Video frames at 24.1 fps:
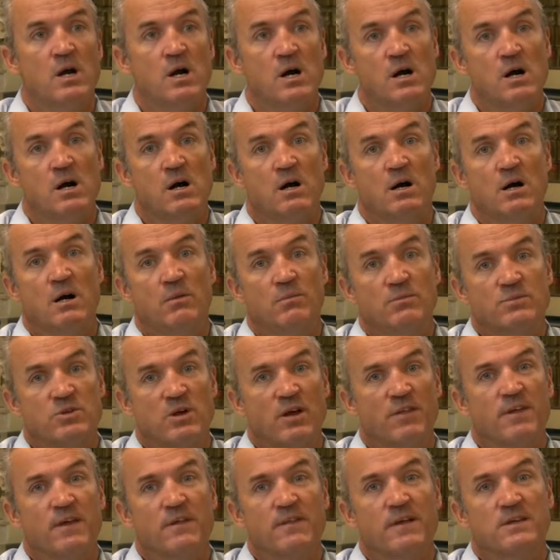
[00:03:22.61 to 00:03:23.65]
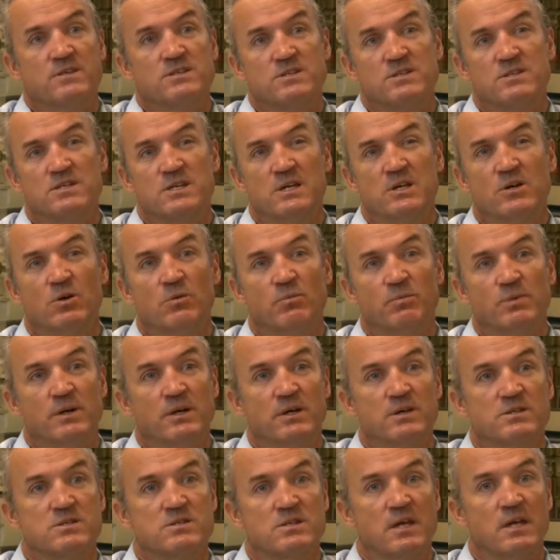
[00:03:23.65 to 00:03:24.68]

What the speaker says: So I think that's the single biggest